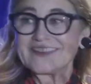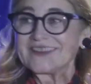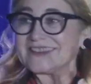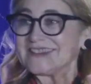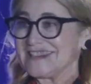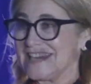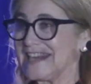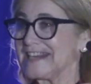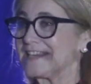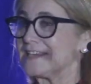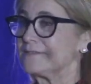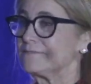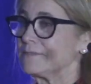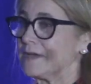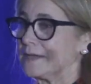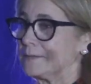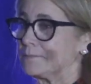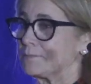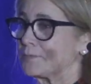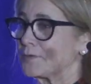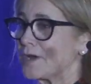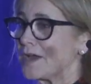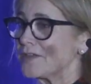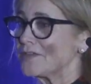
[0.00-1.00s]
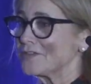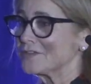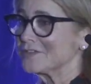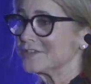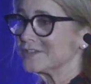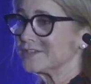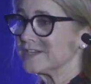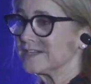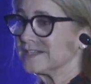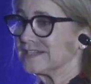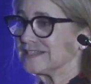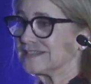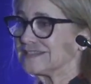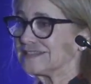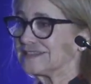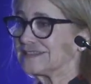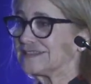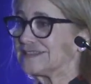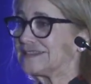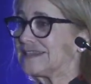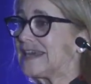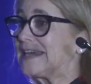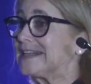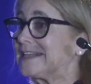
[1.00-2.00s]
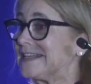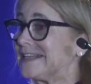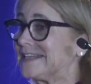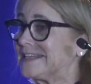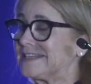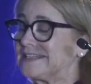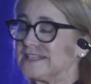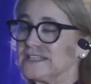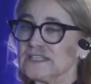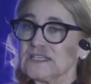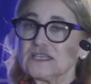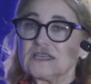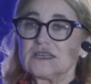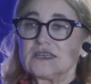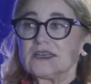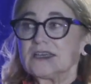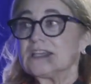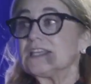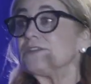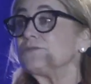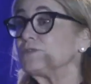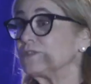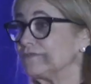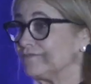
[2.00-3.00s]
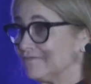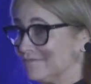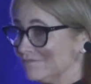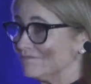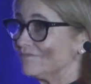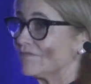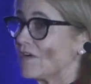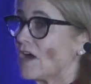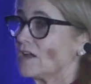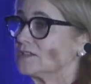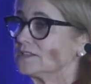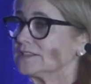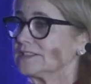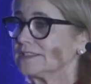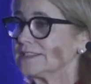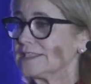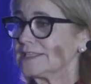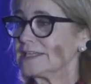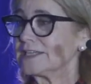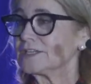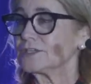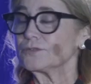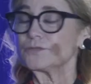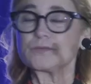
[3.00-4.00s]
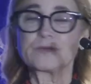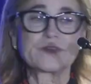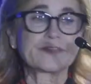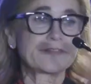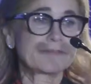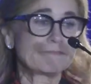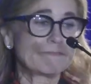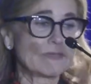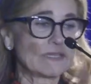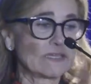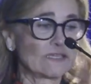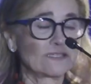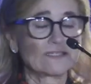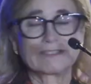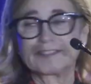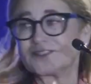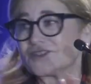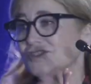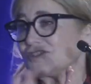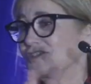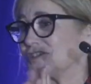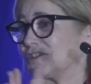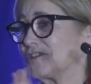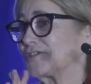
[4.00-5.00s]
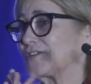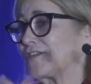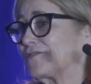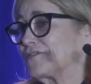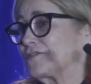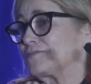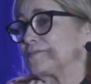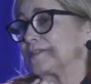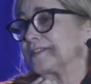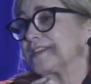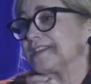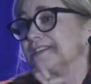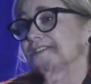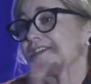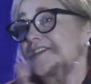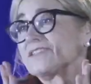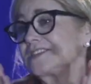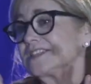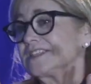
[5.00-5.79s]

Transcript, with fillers: taking my brother, Denny, he would volunteer with me and cheer everybody on.